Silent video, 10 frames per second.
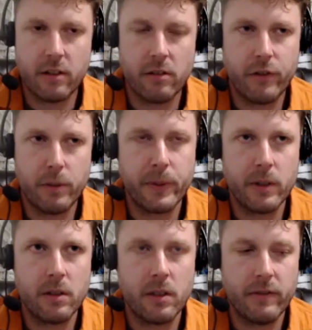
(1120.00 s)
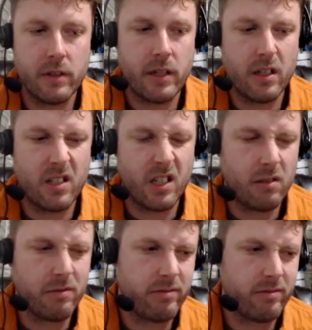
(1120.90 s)
footprint of the site itself,
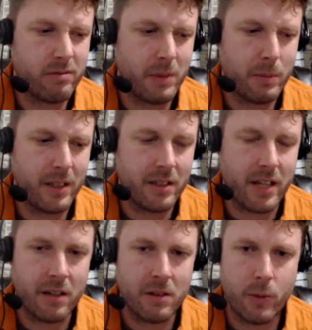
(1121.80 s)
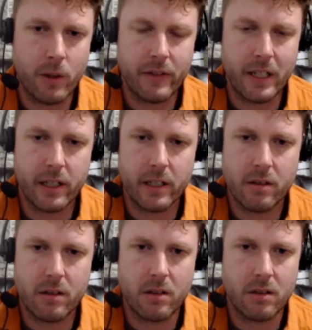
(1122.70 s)
like 10, 12
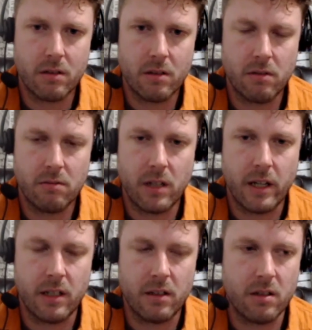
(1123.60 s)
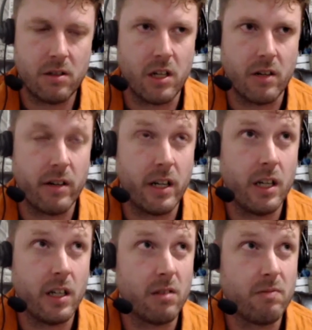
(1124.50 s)
acres, and it's
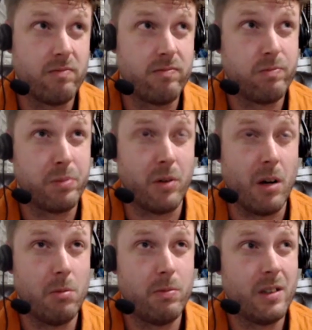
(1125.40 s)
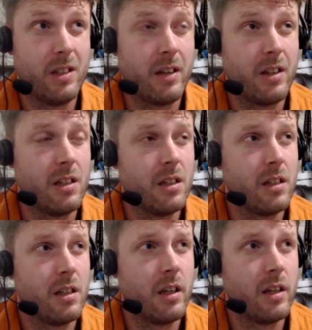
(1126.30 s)
generating probably, I think,
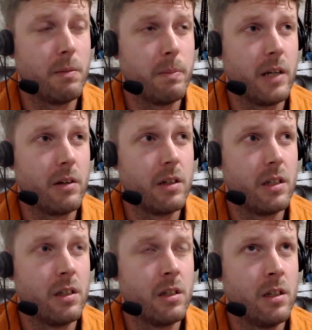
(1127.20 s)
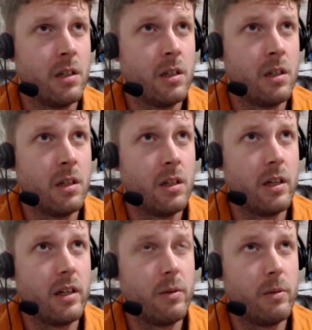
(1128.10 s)
Pickering
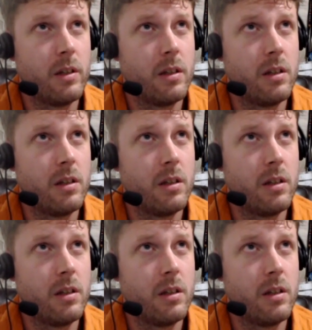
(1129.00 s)
with,